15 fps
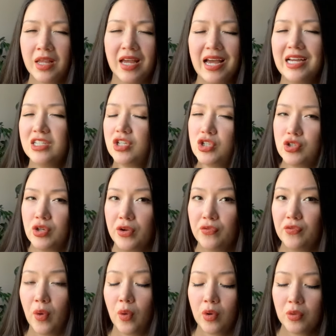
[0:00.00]
as
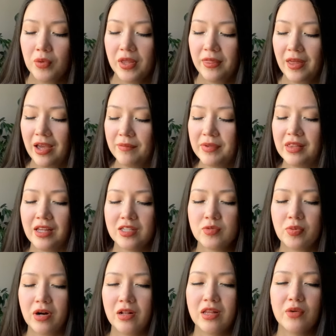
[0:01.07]
straightforward with them. And that's
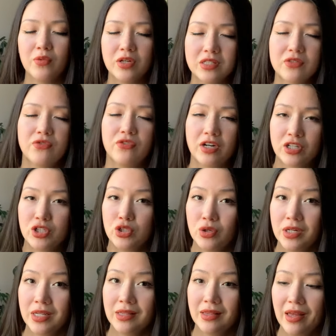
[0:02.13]
probably what's
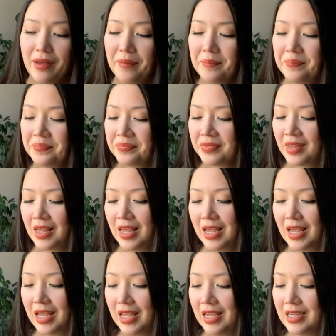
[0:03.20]
frustrating them.
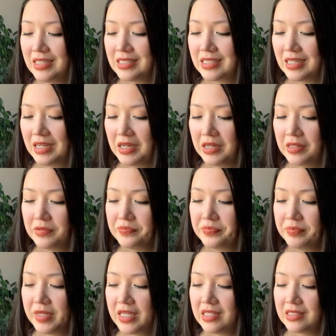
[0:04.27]
And
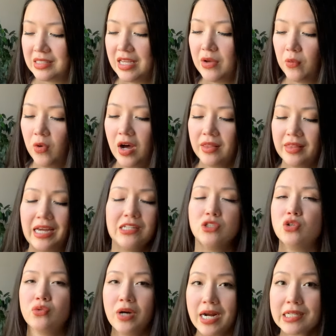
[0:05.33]
because they want that
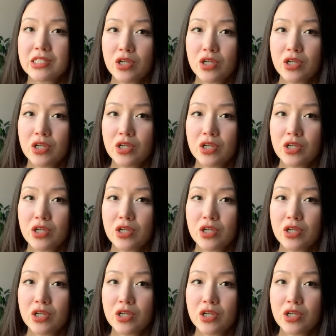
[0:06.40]
direct